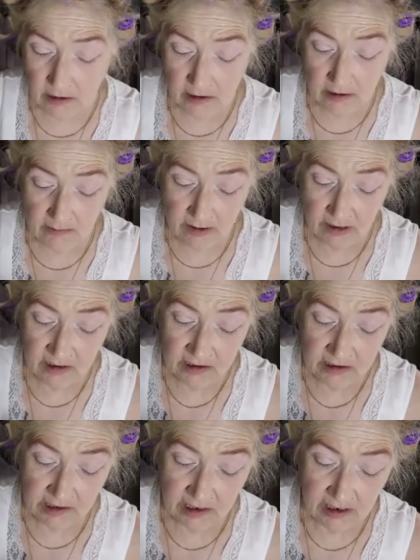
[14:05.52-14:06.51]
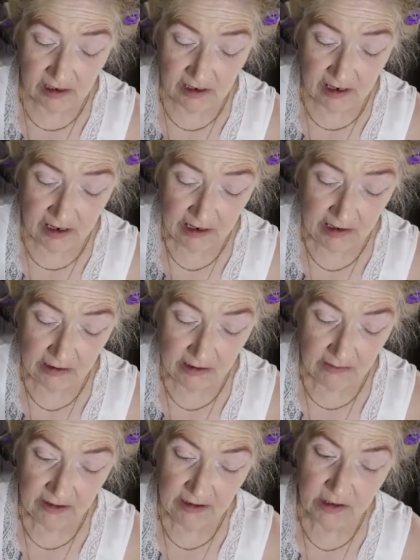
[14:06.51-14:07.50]
I might set that,
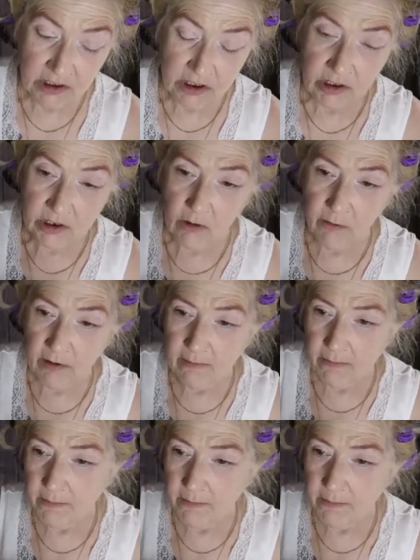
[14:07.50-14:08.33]
might stop it.